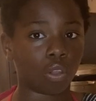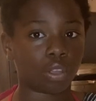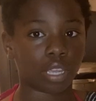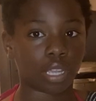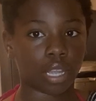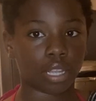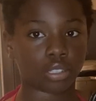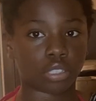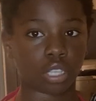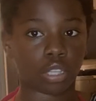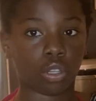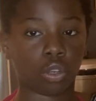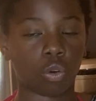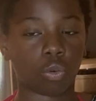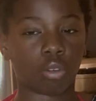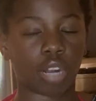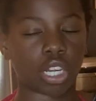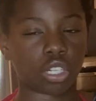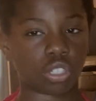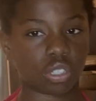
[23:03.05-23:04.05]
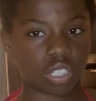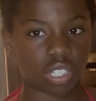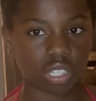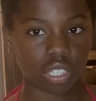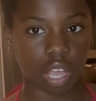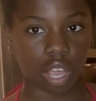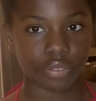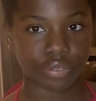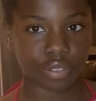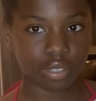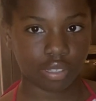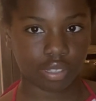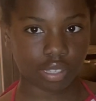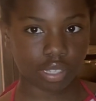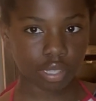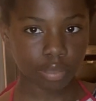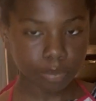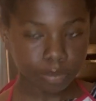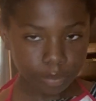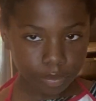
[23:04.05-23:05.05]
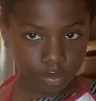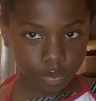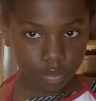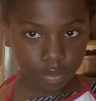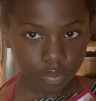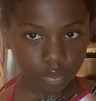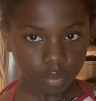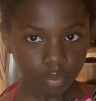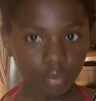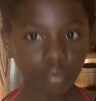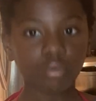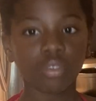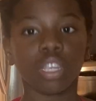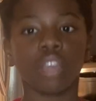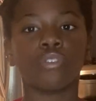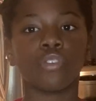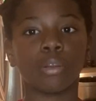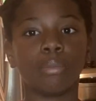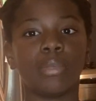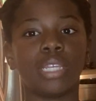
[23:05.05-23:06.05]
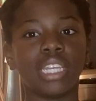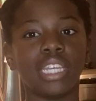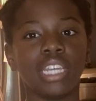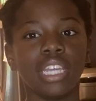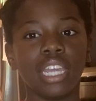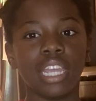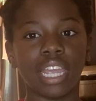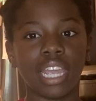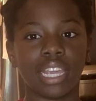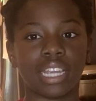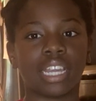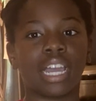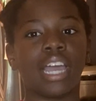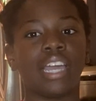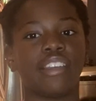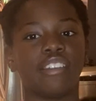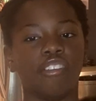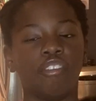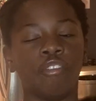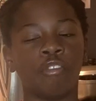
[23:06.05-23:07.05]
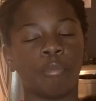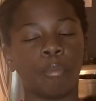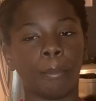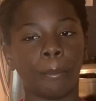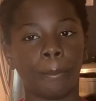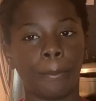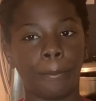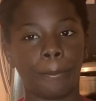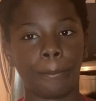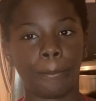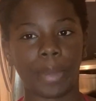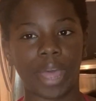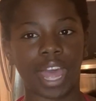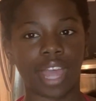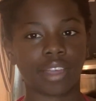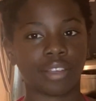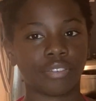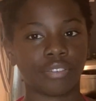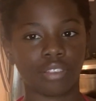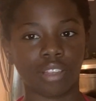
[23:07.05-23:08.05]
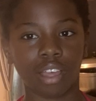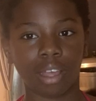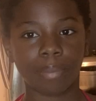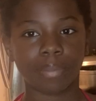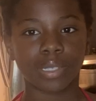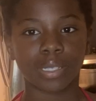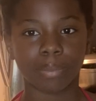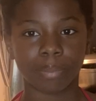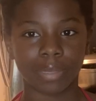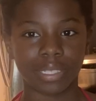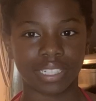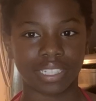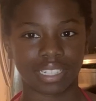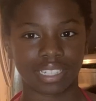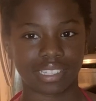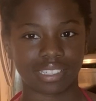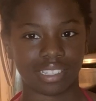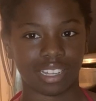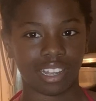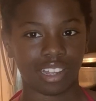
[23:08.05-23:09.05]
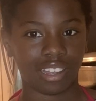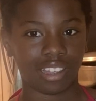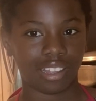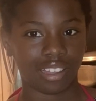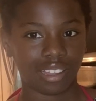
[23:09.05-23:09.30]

until it gradually softens. For me, it kind of backflopped because I